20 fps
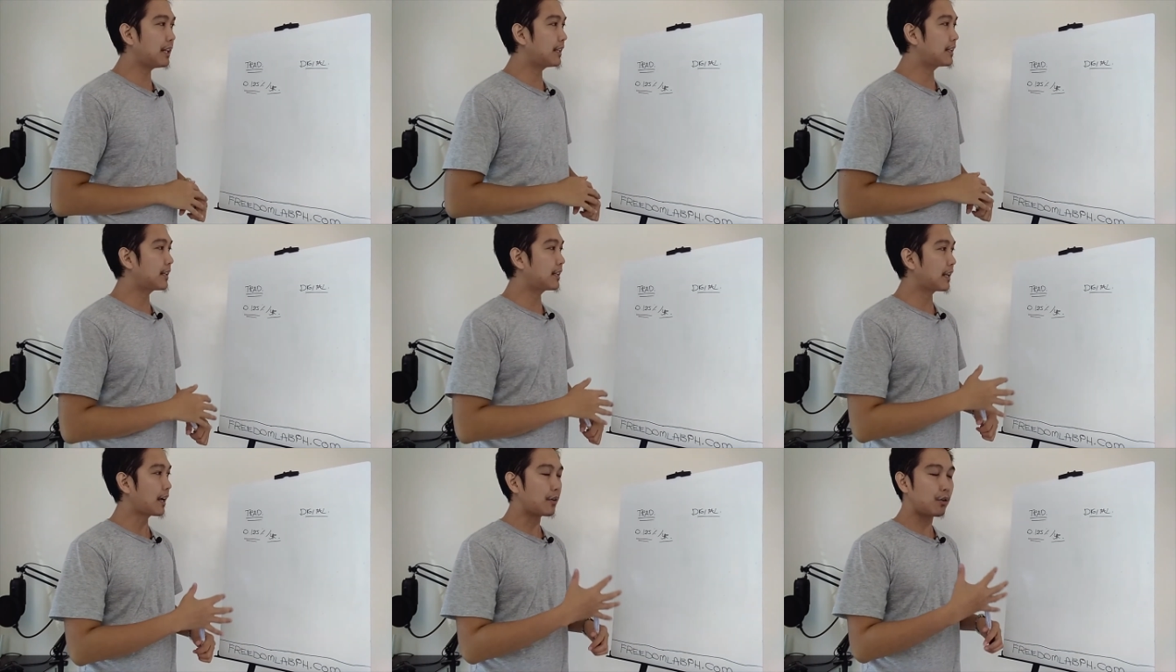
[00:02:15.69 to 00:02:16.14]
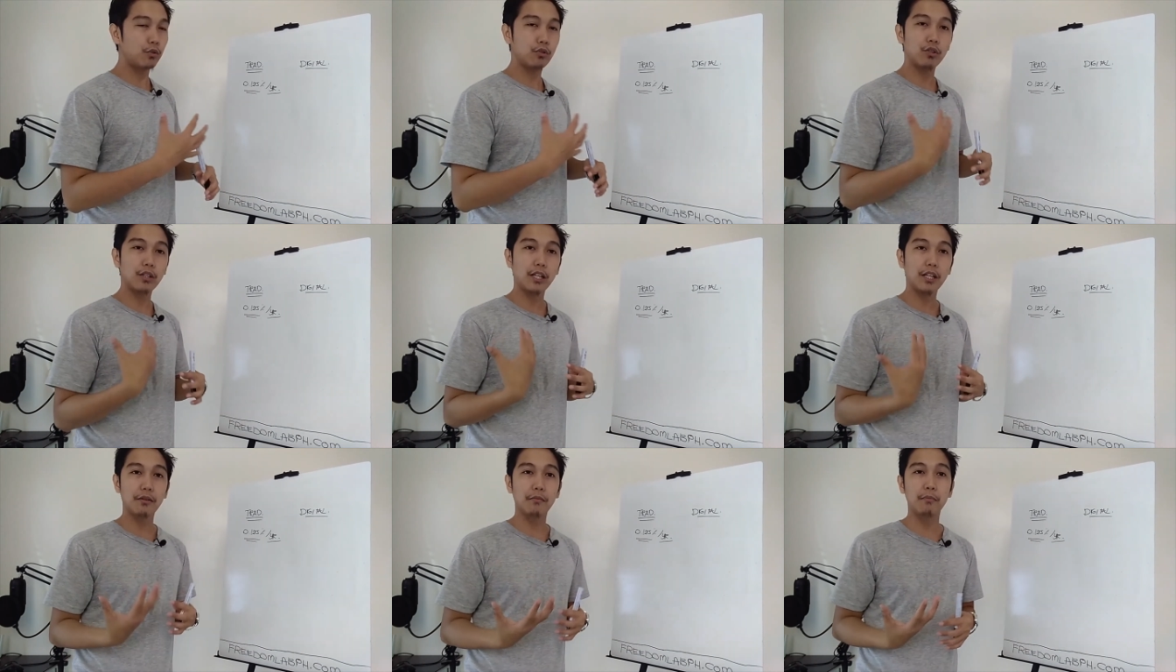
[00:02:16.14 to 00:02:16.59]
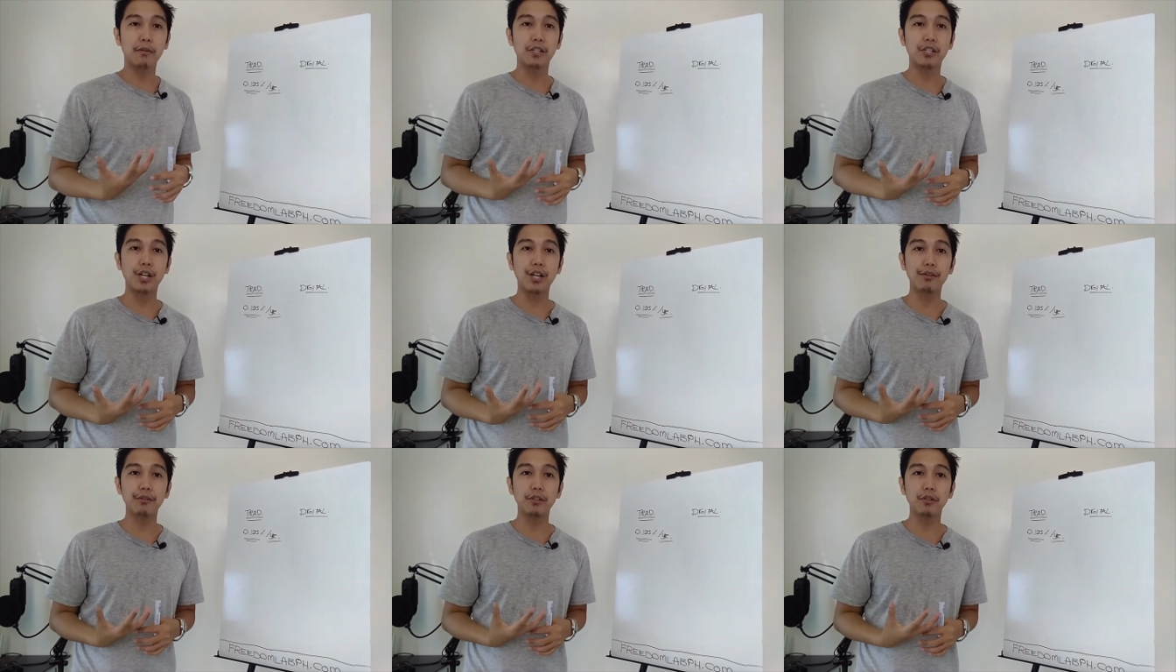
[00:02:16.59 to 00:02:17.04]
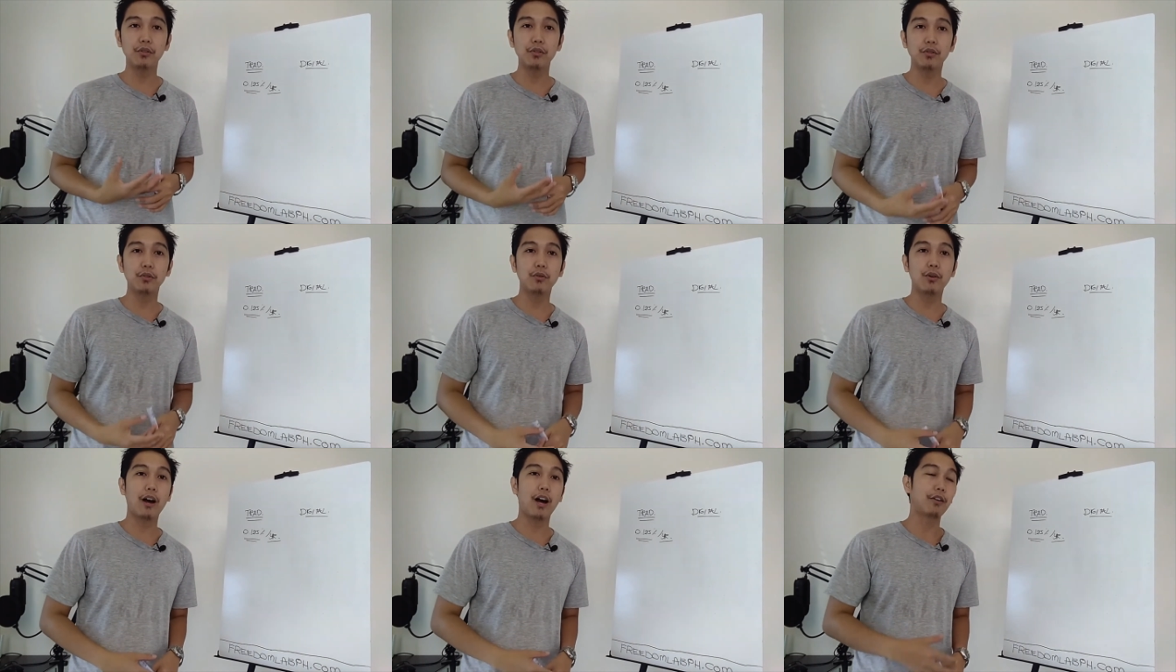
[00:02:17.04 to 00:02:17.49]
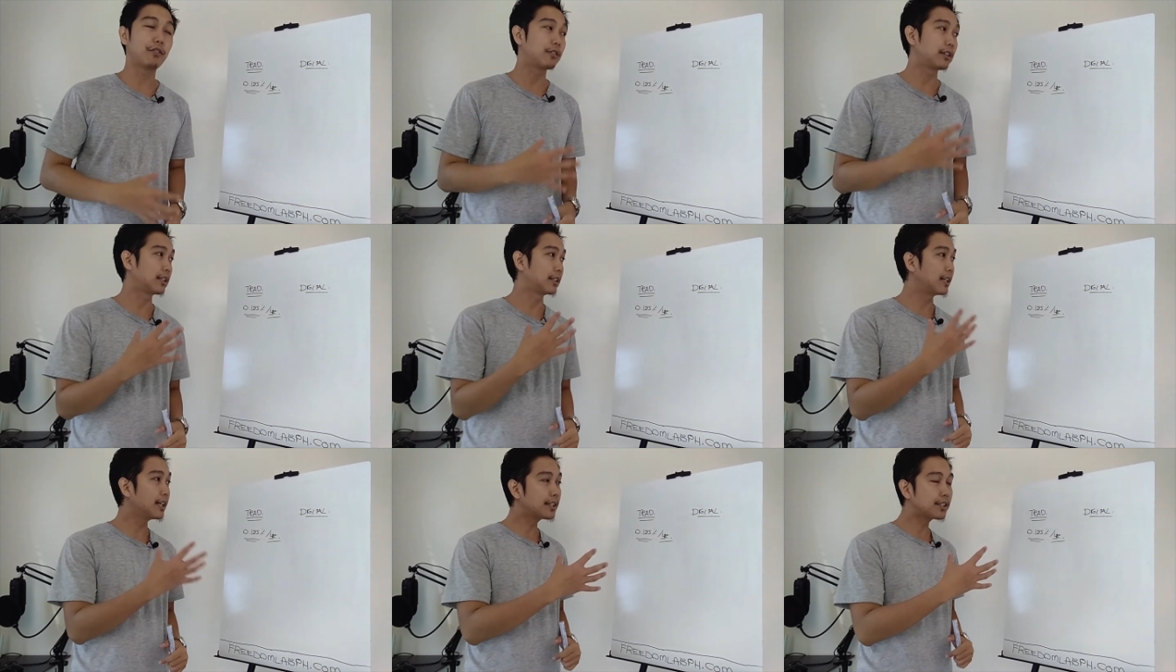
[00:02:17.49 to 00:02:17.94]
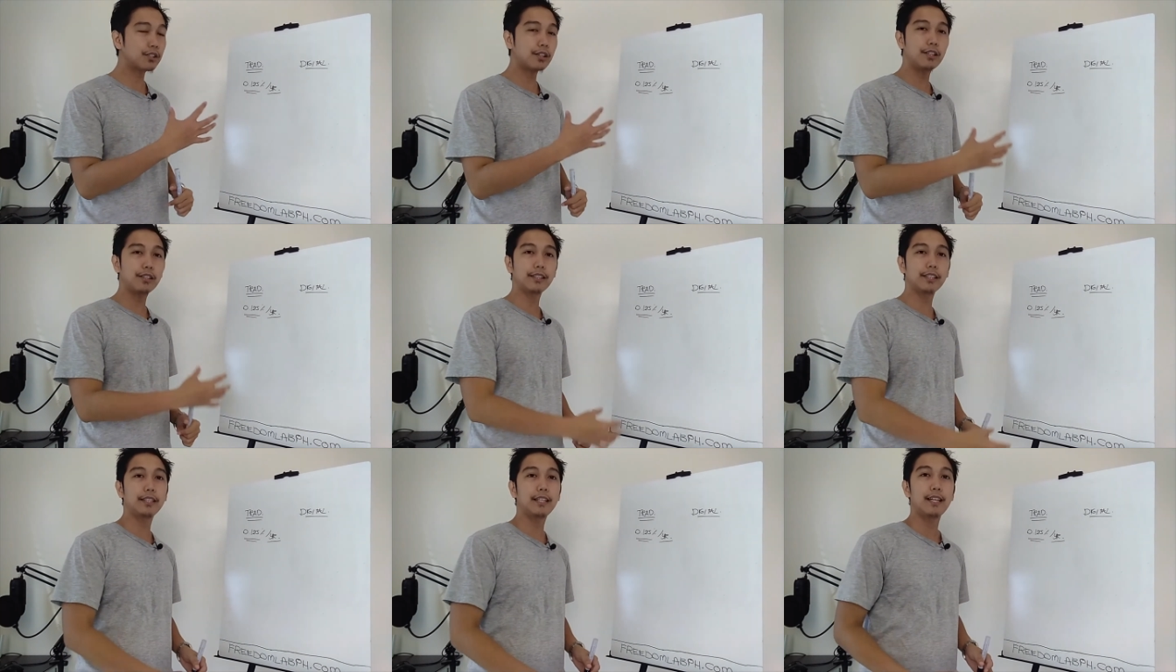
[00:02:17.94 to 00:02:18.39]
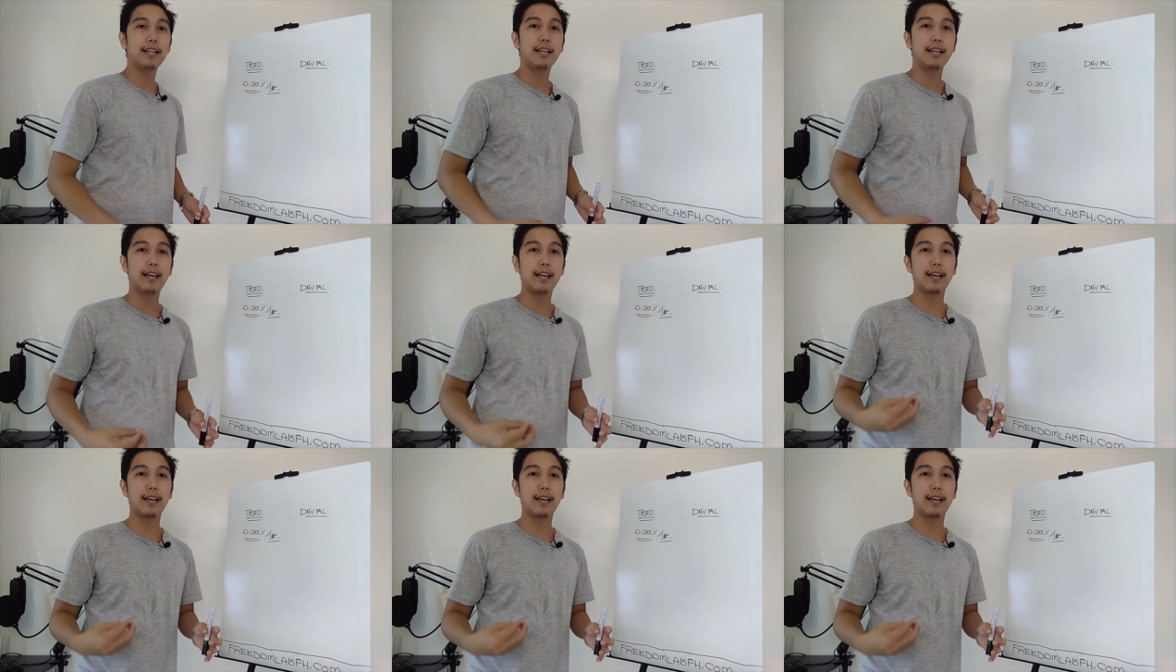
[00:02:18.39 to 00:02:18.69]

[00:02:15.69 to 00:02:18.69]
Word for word: and then I'm also gonna be sharing to you how you can get started